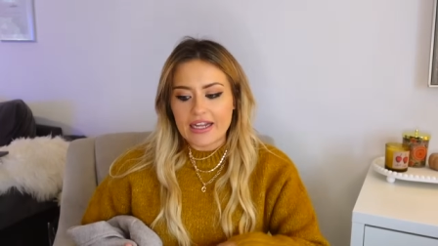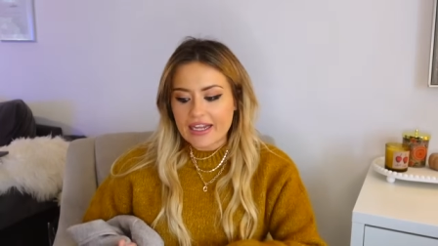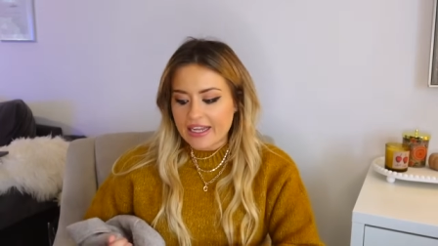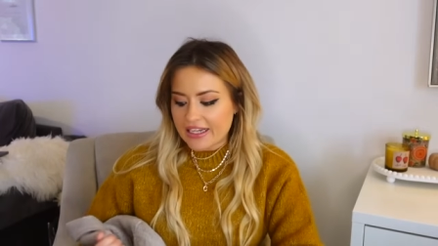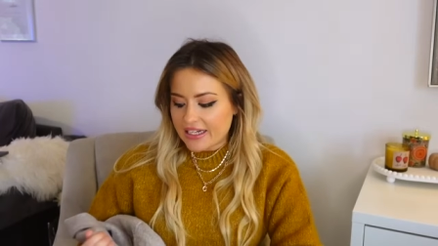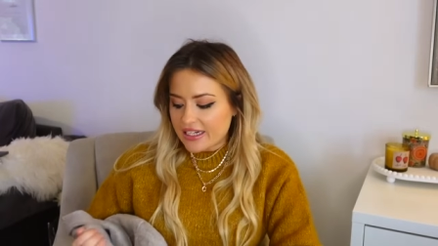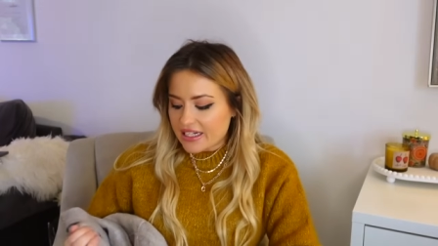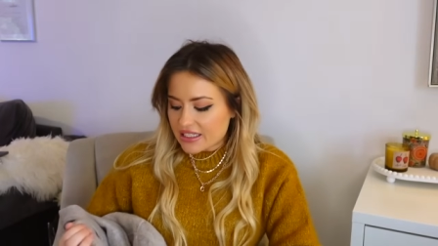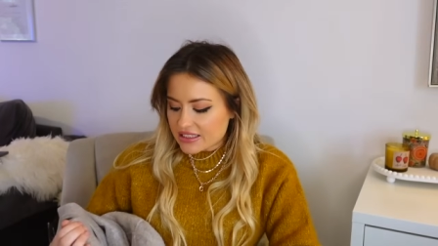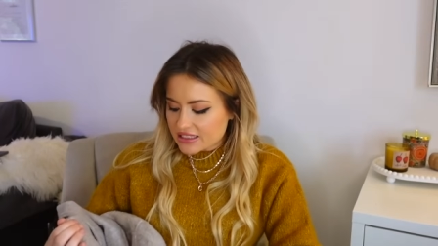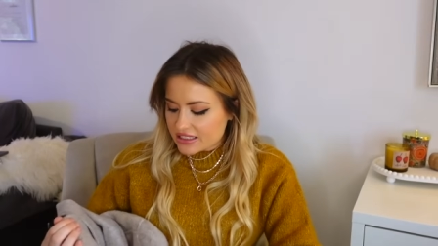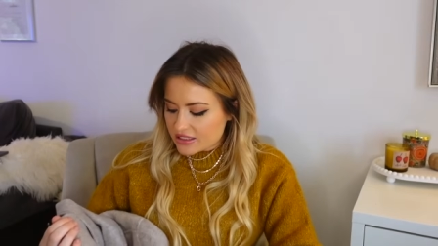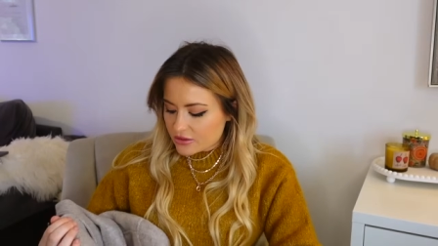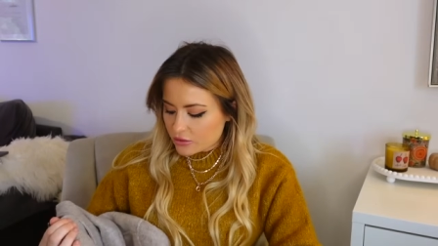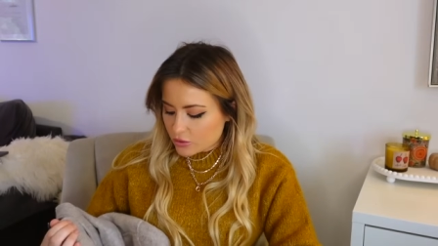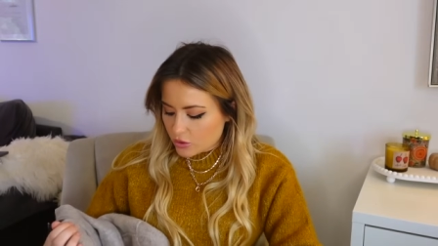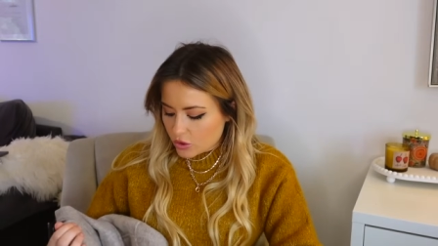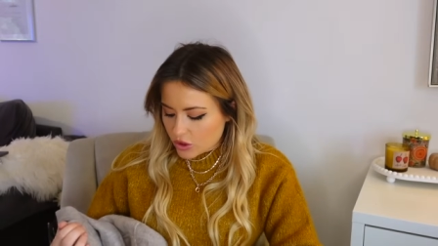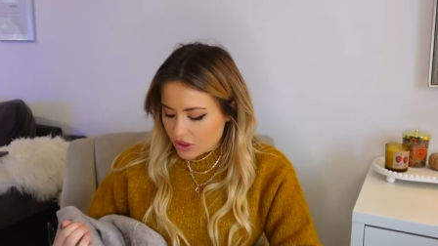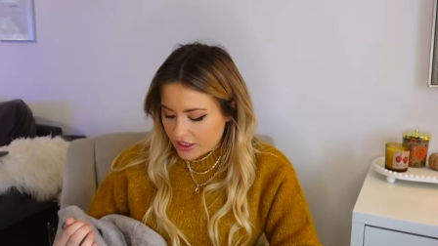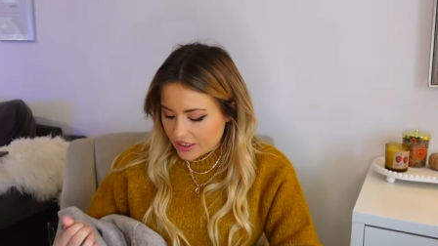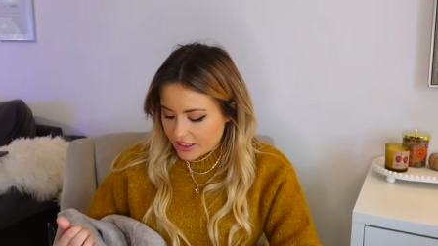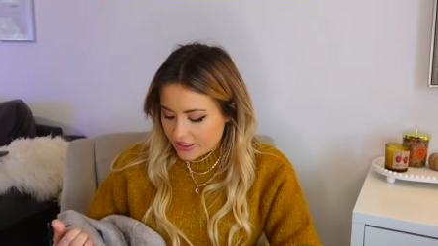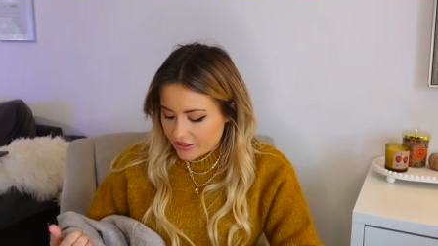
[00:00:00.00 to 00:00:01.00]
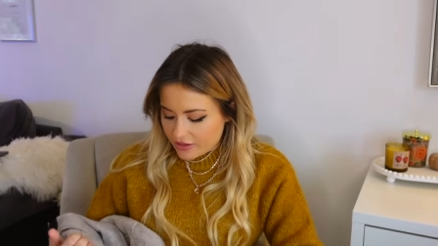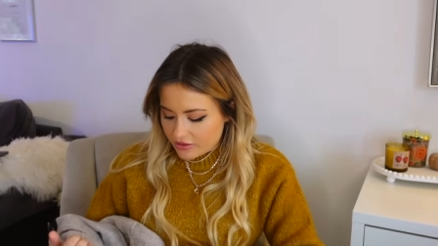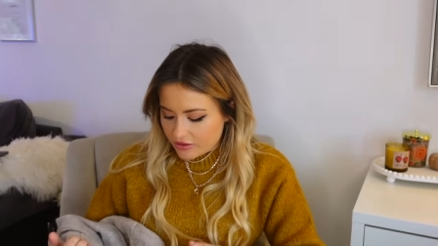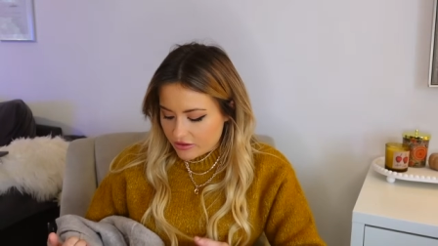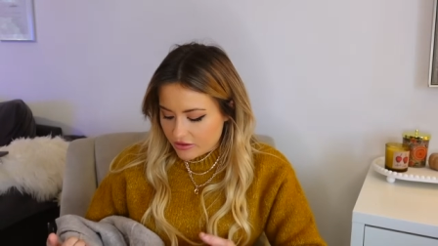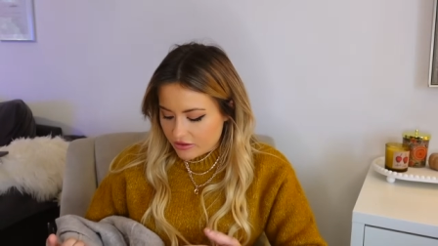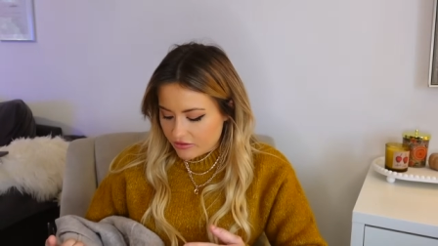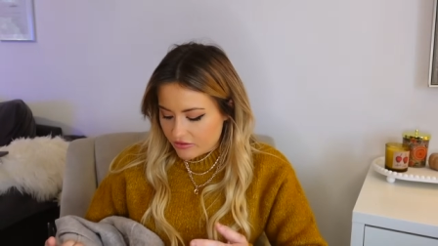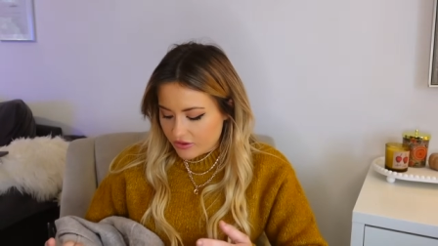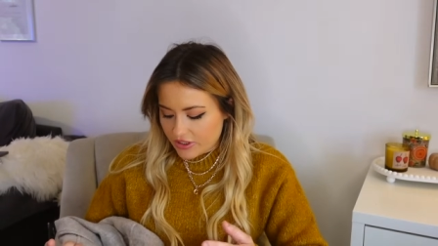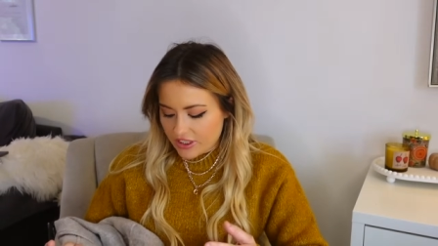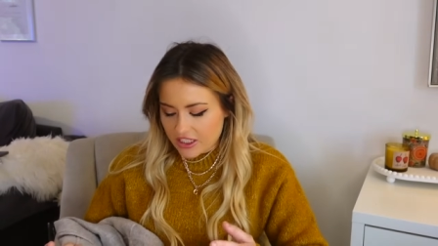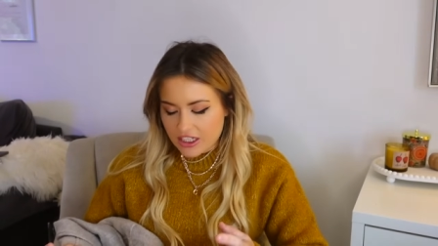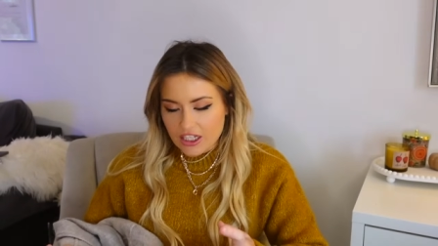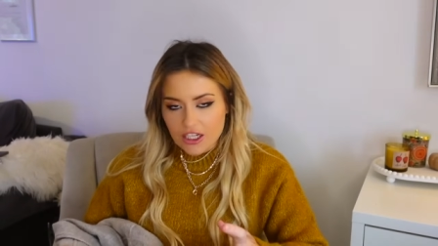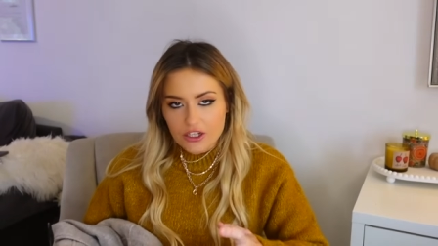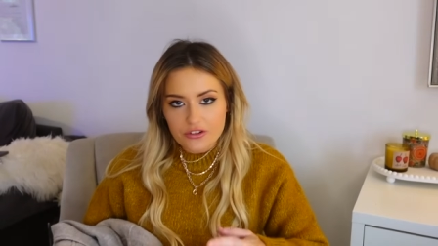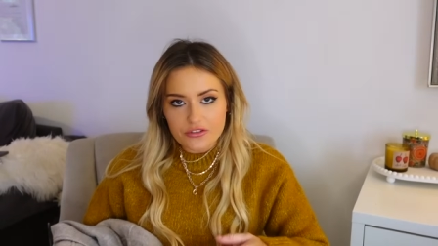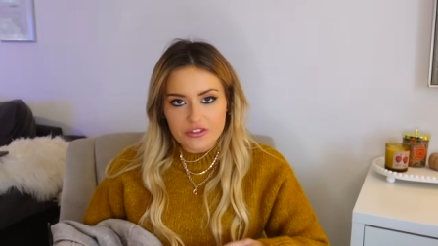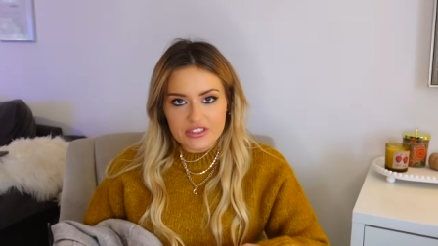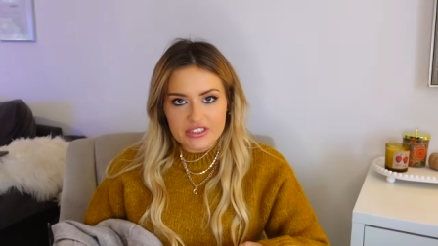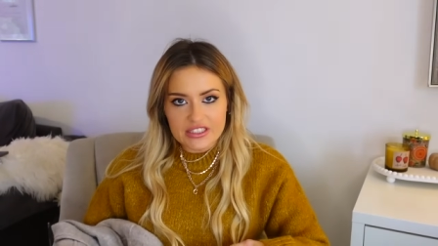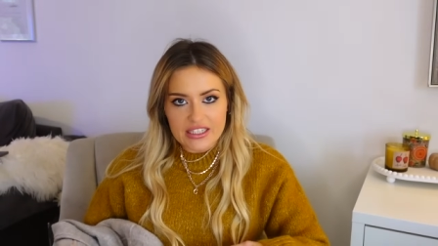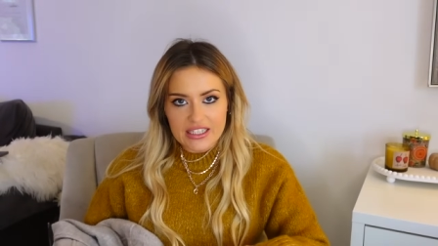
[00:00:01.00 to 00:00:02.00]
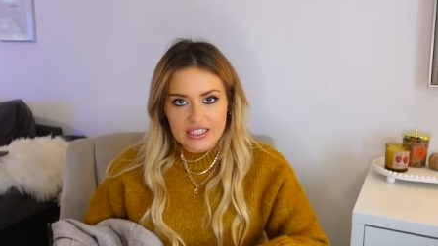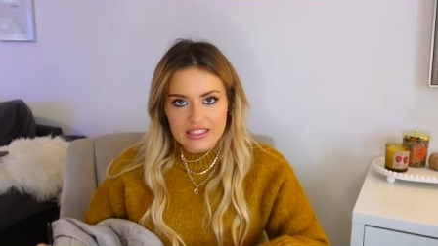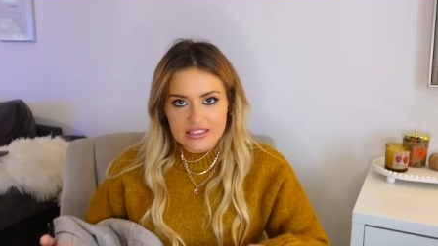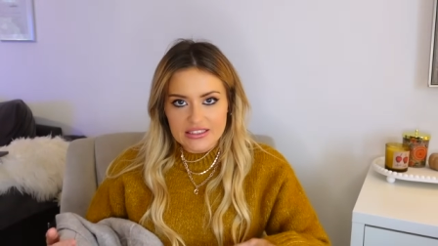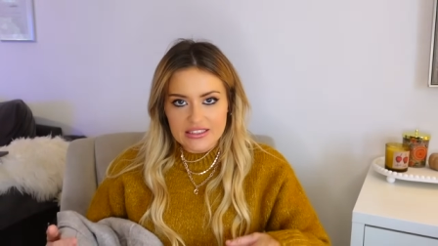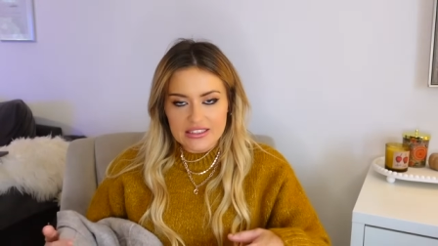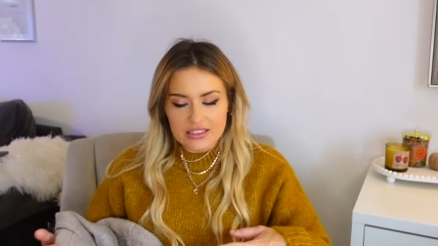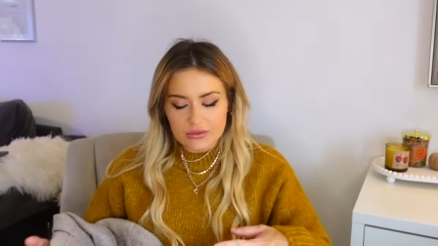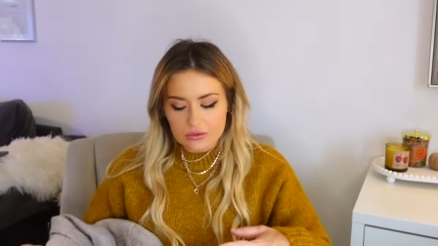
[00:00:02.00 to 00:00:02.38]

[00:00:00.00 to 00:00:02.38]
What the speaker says: again, I didn't want it really oversized.